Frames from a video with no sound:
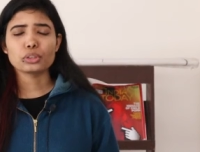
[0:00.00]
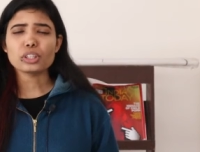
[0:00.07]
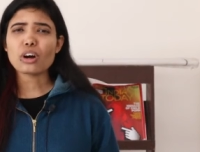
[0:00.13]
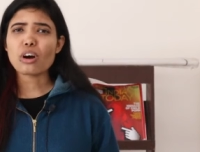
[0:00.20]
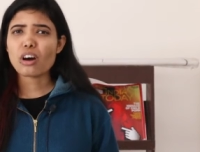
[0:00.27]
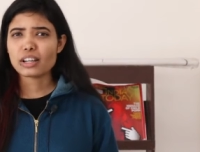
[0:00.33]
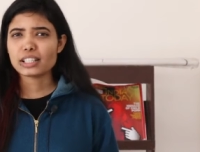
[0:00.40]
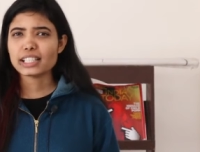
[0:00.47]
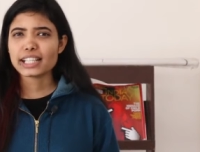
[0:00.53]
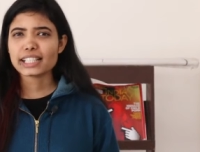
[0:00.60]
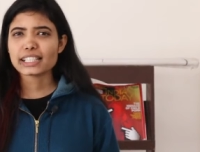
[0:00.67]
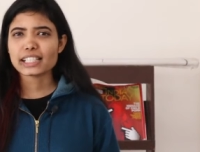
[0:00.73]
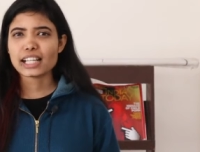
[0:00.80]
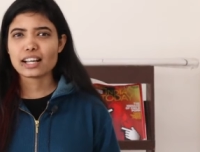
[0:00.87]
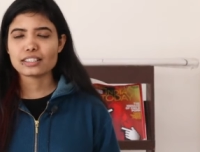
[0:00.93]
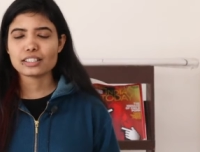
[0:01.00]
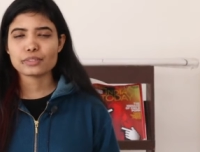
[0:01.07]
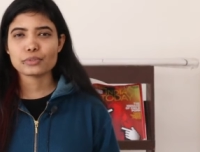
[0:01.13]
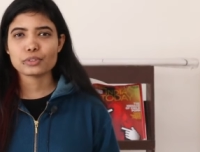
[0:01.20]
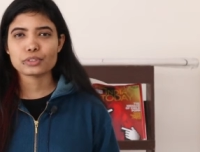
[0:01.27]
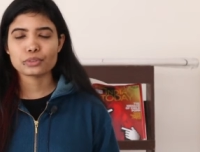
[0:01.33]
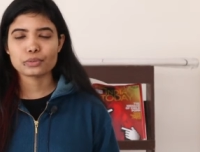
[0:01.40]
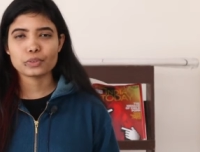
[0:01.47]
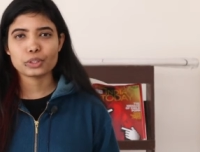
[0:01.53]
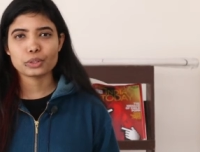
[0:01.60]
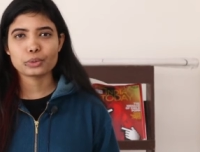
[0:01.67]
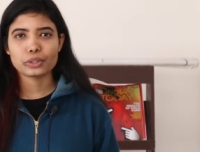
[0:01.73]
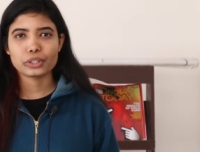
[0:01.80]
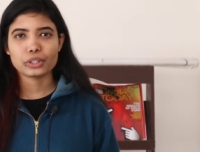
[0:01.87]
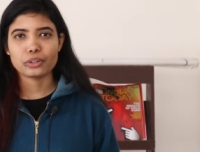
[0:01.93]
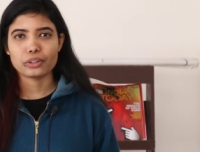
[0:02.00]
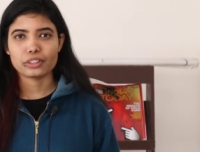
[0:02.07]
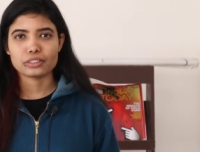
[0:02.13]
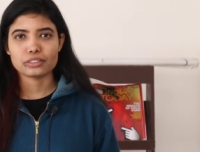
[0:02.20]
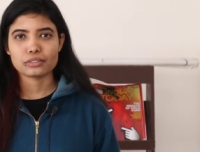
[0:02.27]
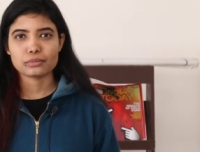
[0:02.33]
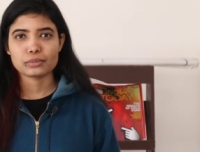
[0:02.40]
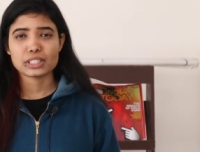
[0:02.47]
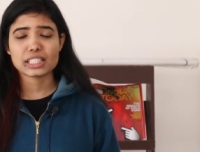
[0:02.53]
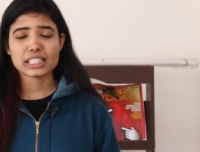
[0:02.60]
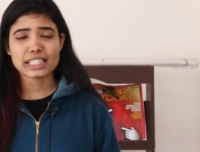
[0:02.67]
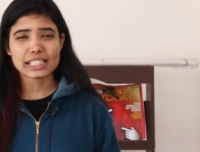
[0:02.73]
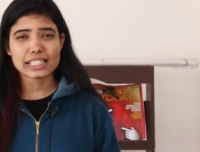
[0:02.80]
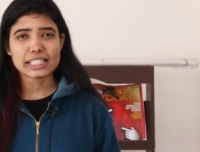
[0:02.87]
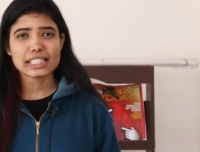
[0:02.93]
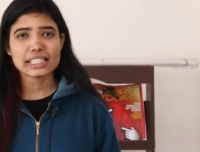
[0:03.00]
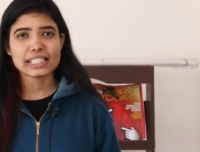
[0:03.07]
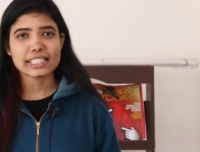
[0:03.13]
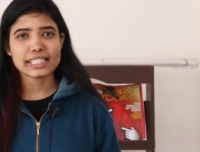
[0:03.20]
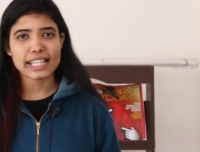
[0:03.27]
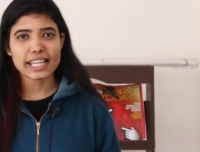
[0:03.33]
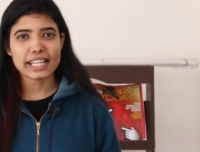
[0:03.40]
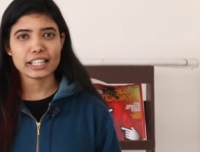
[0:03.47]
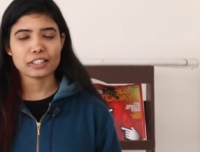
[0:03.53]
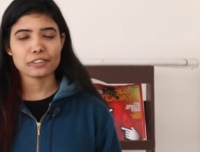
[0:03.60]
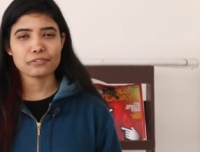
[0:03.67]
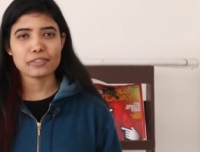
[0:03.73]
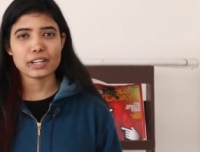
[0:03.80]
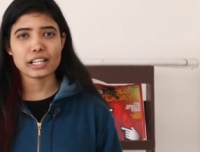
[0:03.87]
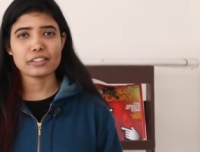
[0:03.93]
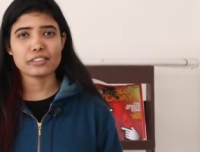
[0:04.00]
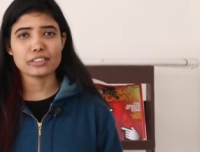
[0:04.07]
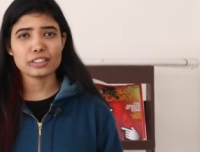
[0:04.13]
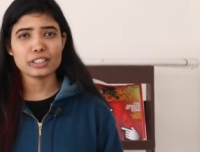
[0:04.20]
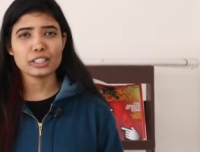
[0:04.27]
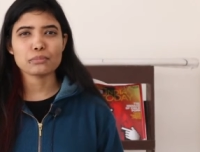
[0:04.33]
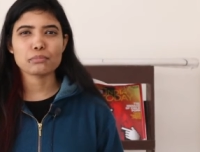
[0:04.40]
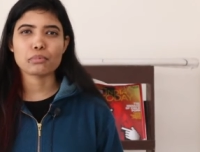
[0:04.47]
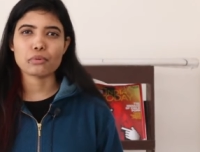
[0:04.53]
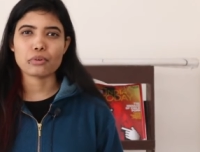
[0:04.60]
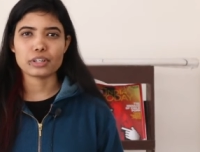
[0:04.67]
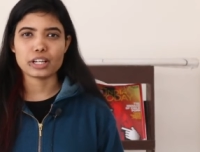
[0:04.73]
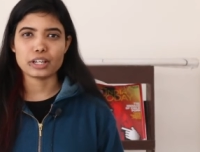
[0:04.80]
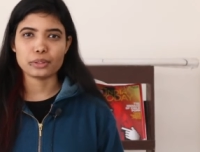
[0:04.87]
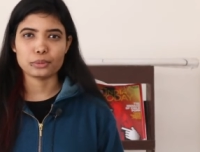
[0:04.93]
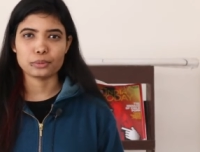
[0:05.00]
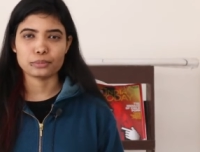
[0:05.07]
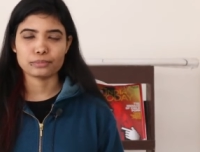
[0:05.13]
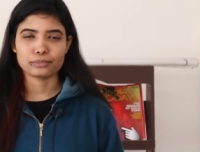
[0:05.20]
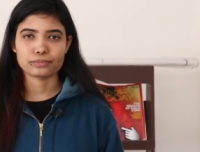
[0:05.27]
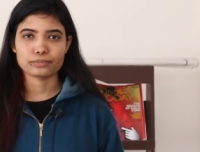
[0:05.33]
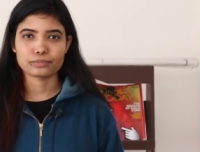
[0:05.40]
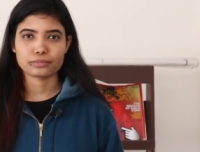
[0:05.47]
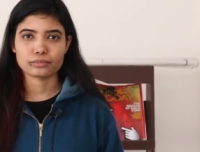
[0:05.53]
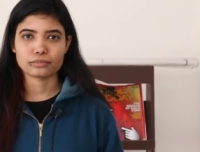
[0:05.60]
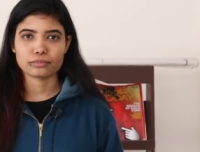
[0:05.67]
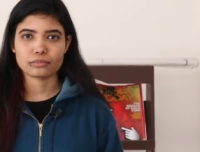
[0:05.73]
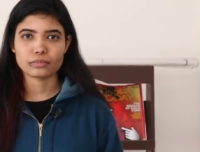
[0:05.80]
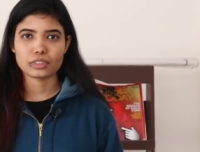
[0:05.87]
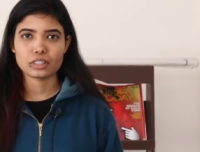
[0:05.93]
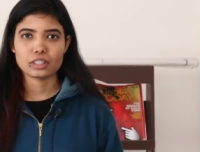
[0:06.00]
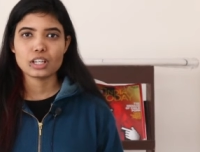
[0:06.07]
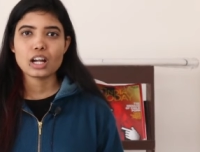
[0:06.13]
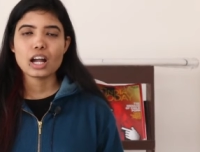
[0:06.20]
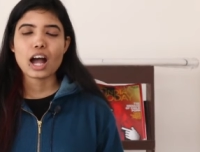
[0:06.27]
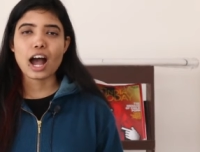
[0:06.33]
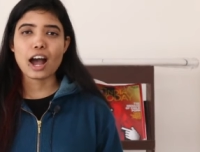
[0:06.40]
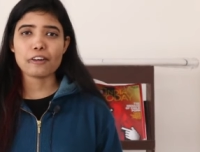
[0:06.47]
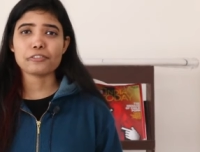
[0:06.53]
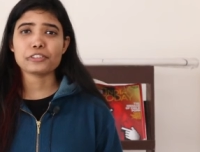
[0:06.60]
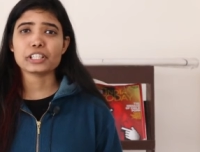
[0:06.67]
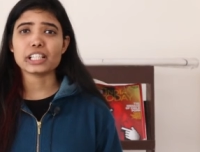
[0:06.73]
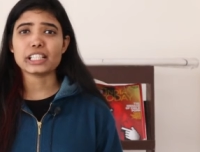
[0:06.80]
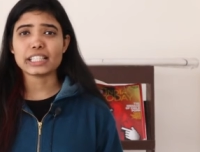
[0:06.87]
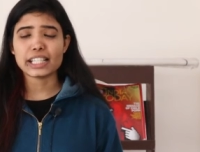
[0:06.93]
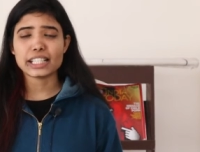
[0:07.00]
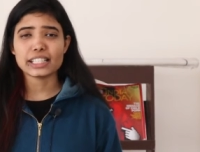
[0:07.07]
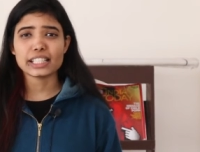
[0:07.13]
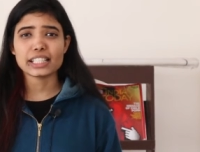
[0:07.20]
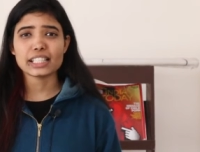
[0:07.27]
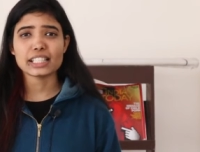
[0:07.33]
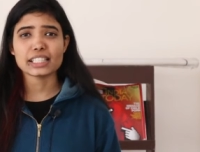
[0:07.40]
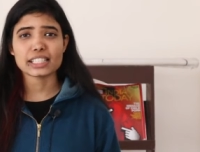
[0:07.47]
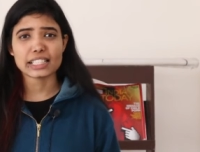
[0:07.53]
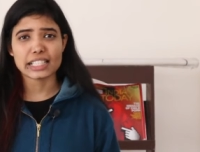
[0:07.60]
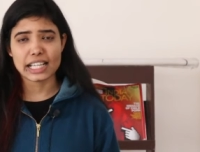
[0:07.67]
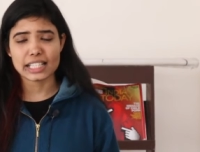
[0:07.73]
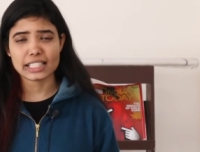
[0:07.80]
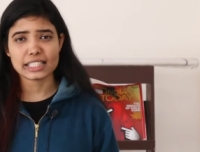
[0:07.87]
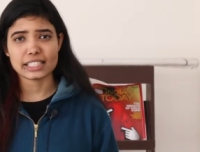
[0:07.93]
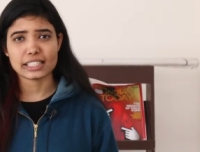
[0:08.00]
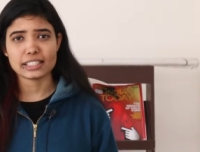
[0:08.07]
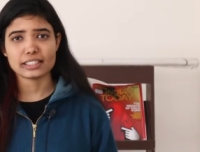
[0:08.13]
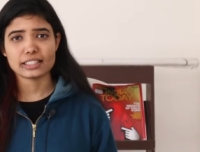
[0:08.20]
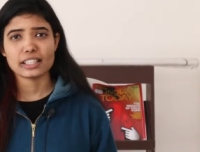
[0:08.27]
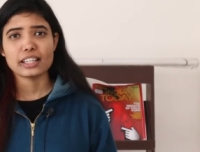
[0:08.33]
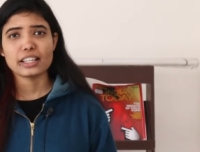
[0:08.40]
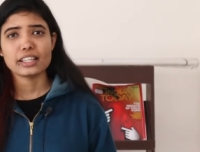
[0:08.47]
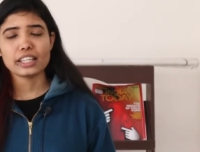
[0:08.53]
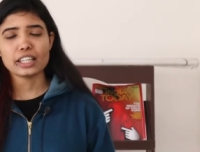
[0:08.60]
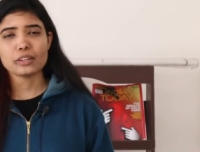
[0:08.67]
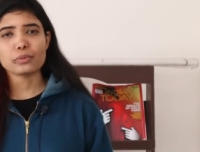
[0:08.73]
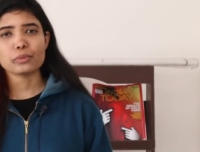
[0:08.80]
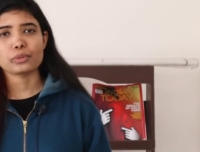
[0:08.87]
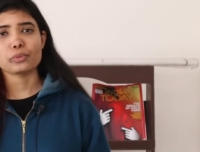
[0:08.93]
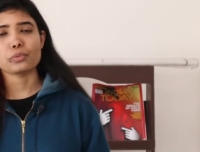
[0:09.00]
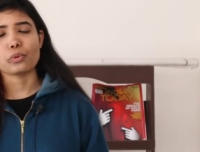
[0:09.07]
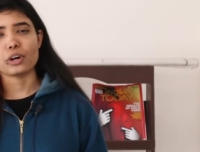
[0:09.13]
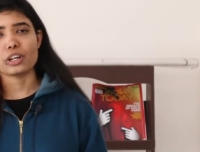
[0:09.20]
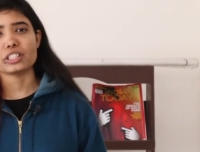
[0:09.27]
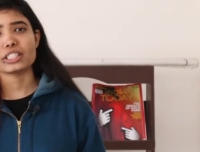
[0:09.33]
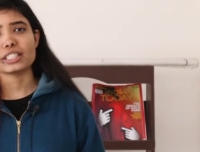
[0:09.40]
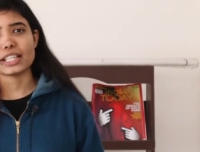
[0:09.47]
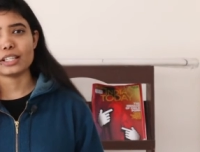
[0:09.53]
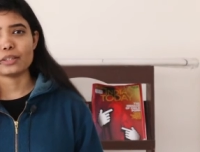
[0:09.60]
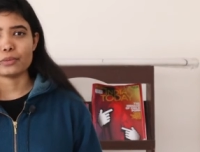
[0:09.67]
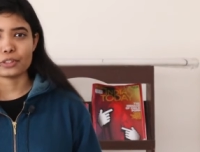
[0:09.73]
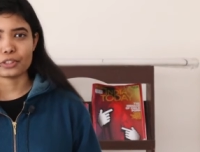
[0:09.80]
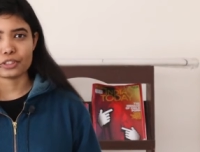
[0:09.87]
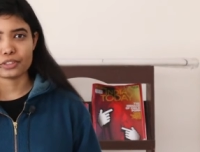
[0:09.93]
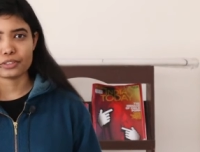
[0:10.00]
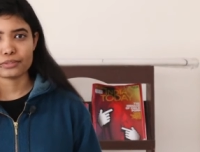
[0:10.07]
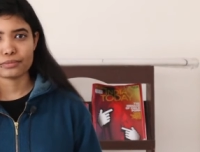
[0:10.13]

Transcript: the online classes was, were going on, still Derek felt really bored at home. After attending his classes, he would watch television.